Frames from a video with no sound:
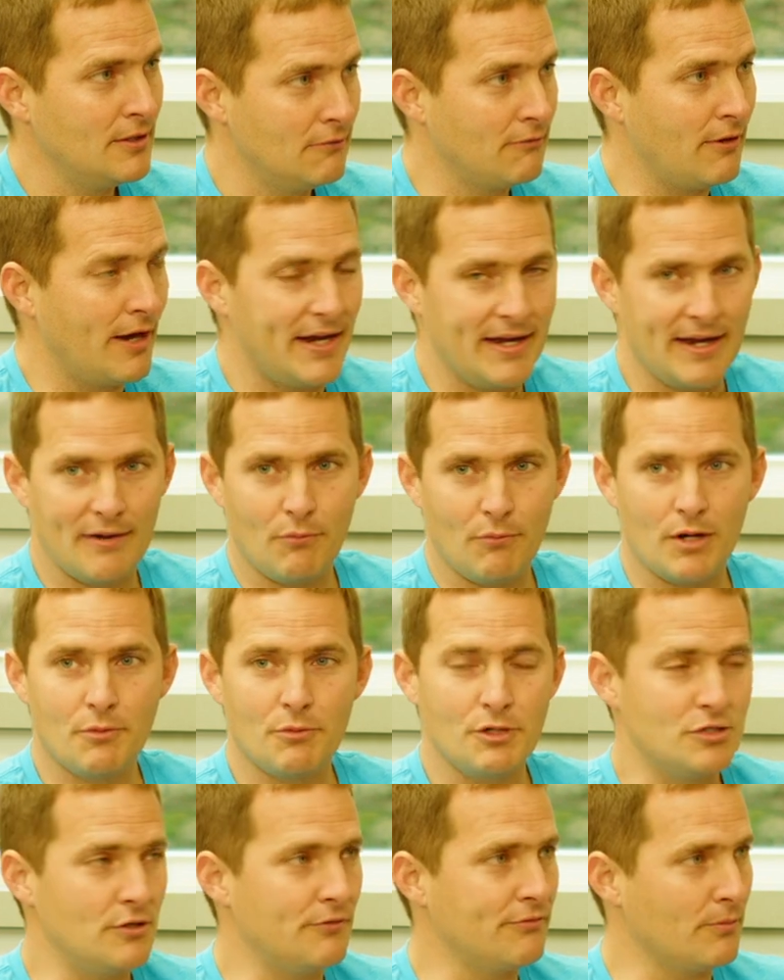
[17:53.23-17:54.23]
Right. And what do
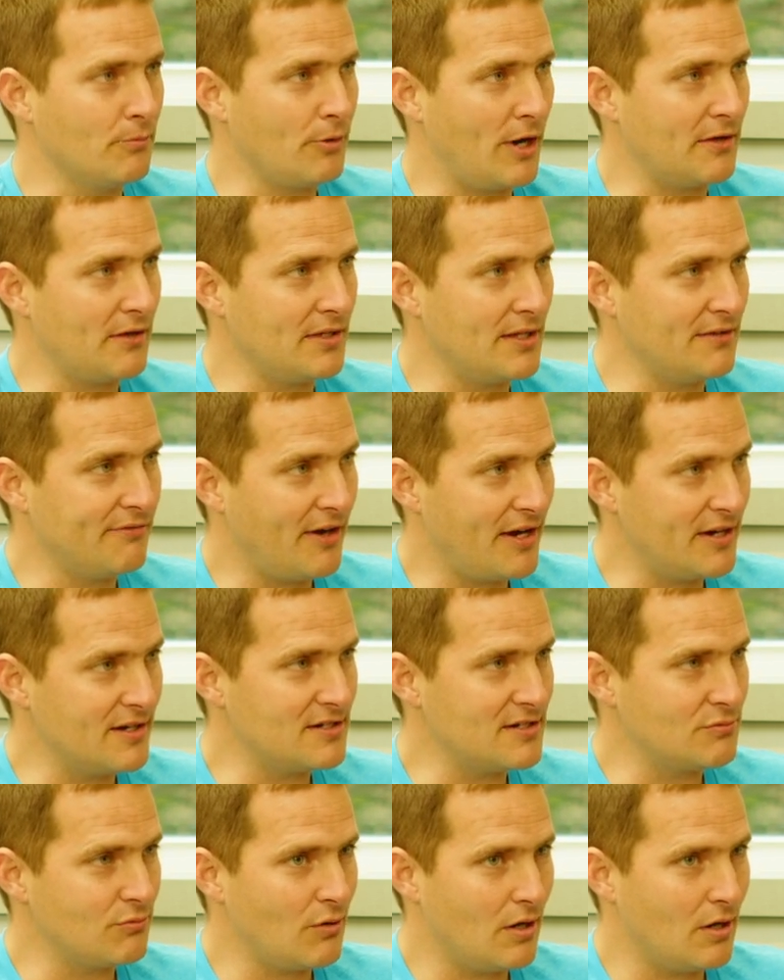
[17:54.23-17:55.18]
we do for brown leafitis?